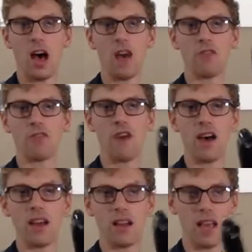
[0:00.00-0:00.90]
And
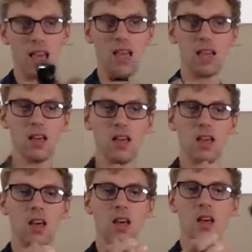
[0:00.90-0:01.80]
finally,
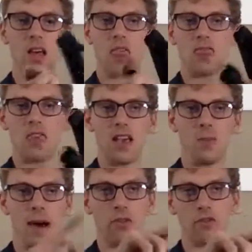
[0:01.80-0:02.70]
think
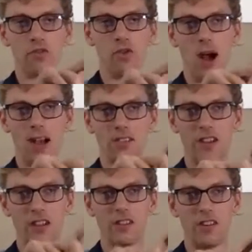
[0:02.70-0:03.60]
about through
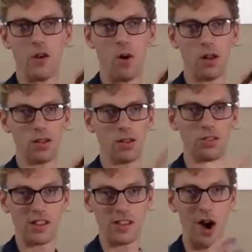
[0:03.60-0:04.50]
axle and so on.
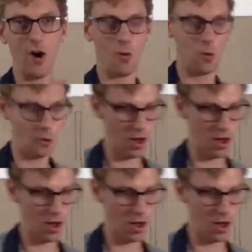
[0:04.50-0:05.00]
So that's a whole